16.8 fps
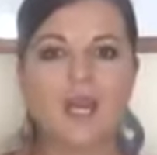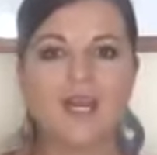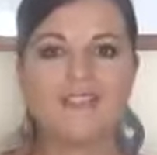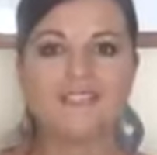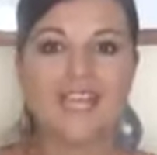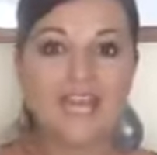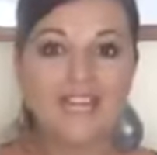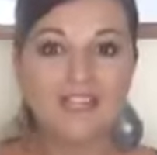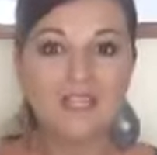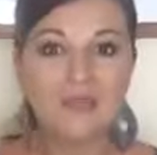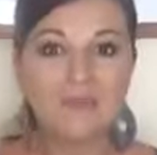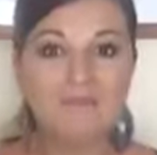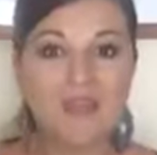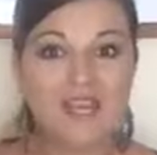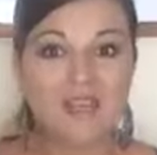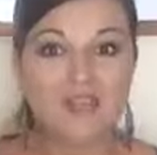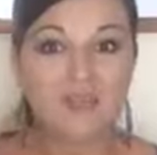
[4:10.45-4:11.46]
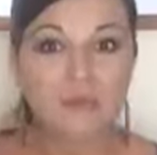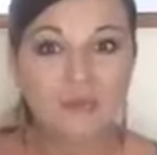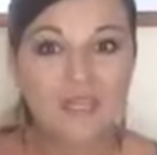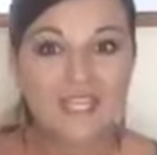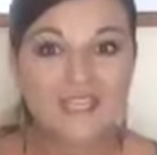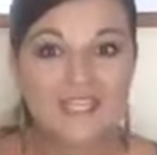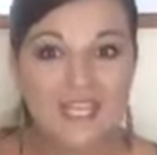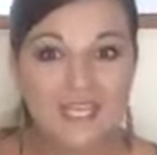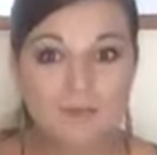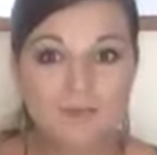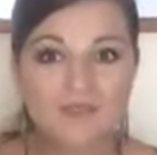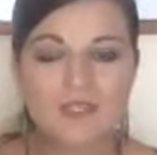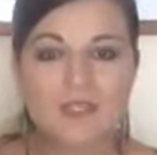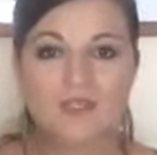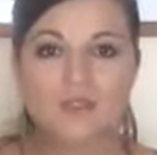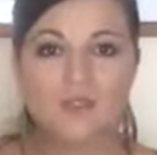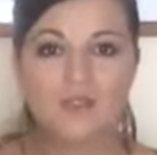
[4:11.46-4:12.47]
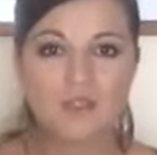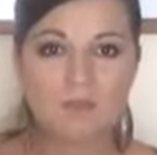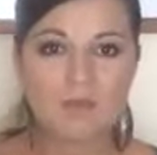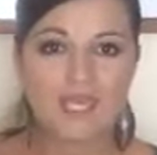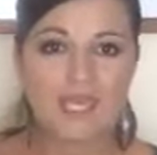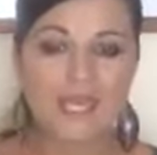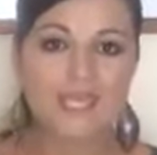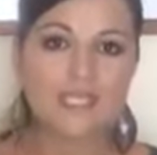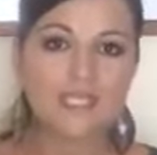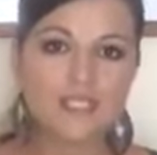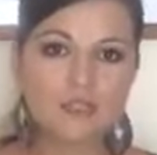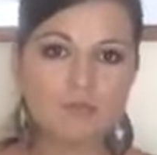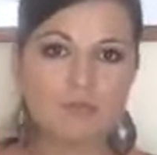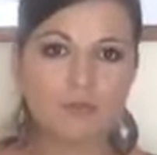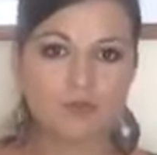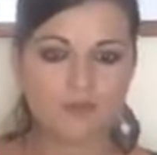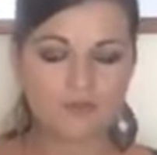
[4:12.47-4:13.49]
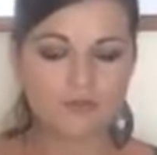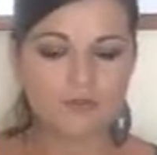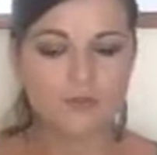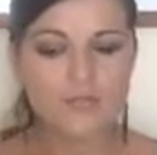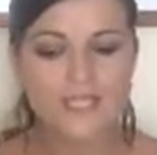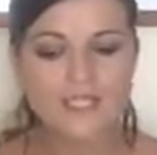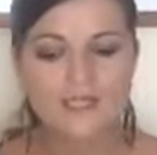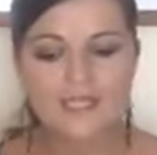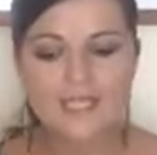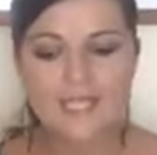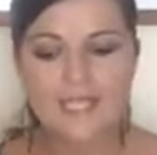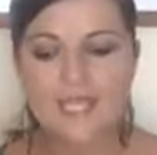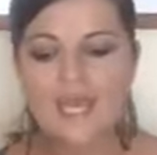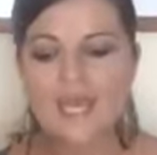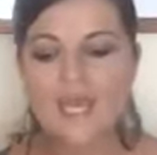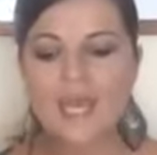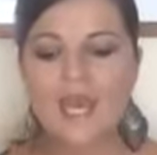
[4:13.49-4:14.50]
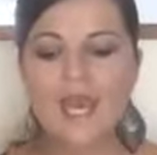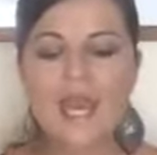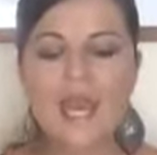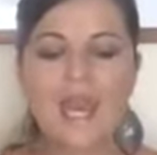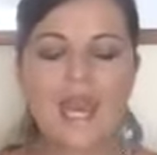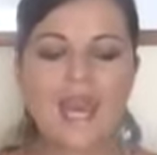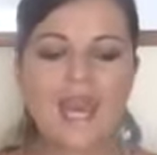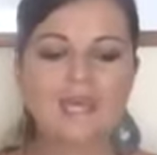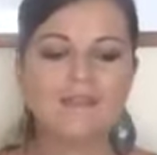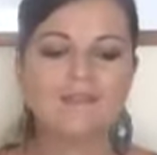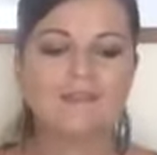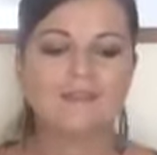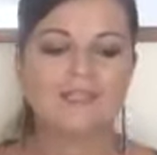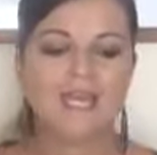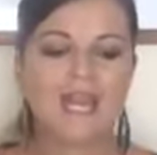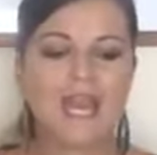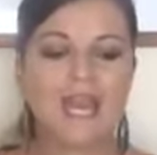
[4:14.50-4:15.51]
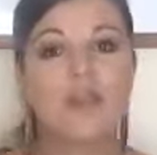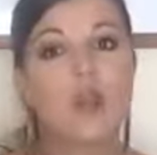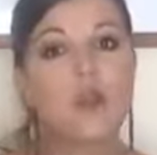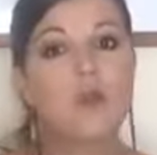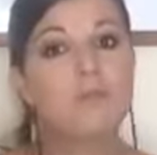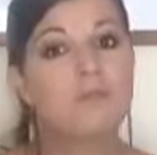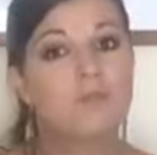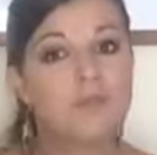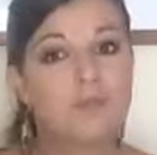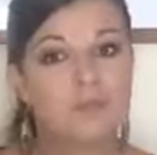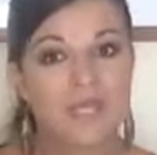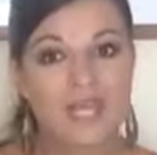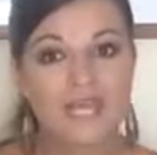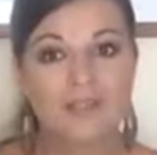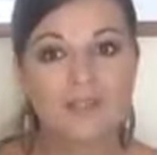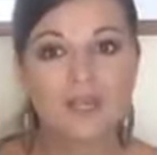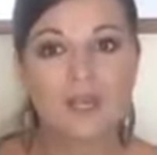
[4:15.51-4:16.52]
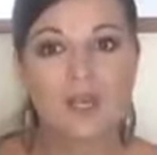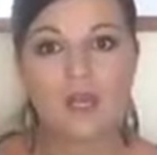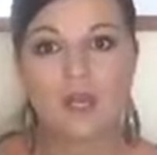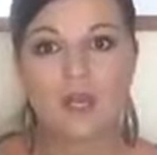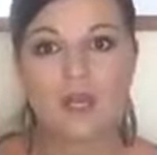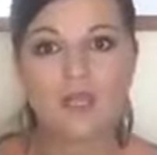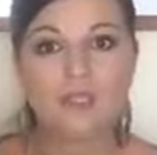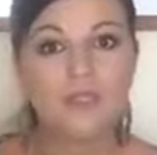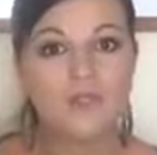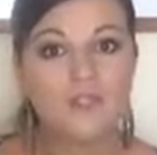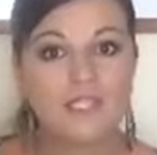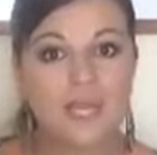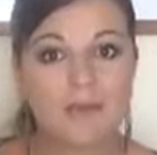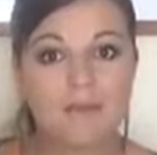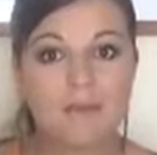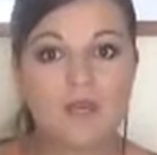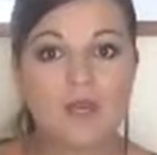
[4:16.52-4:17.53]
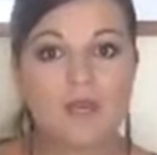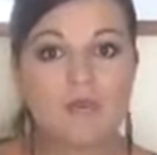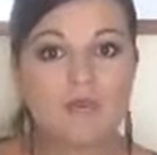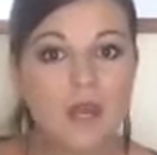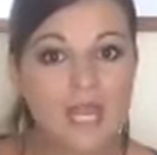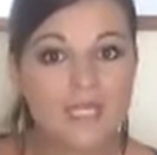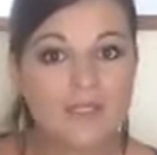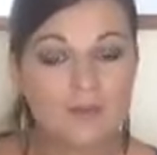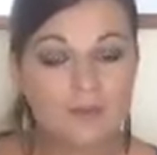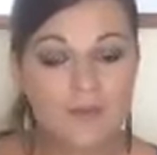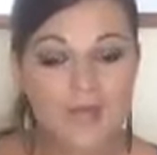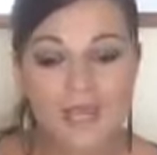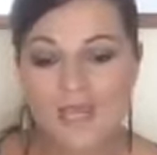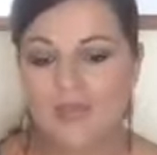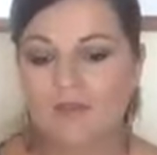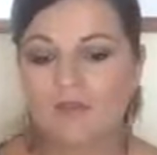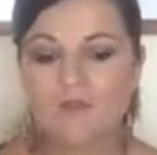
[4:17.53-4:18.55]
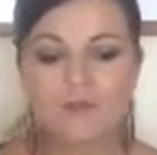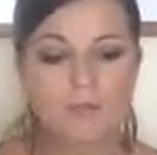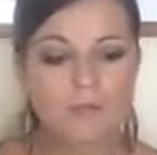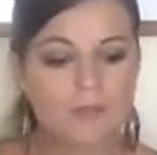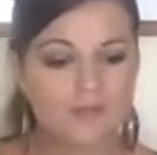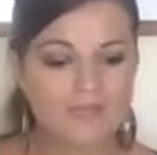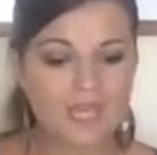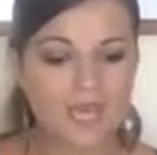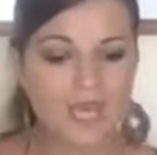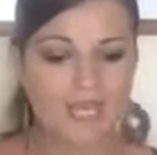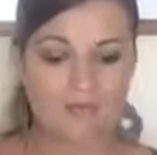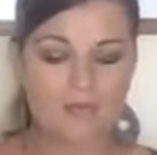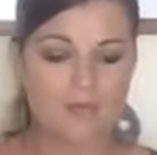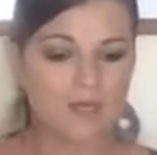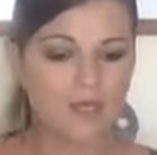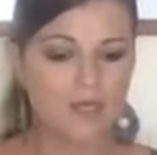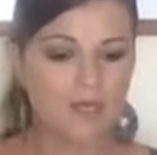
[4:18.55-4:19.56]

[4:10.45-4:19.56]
tell you my 3 tips to speak English more fluently, and I hope you can use them right away from the time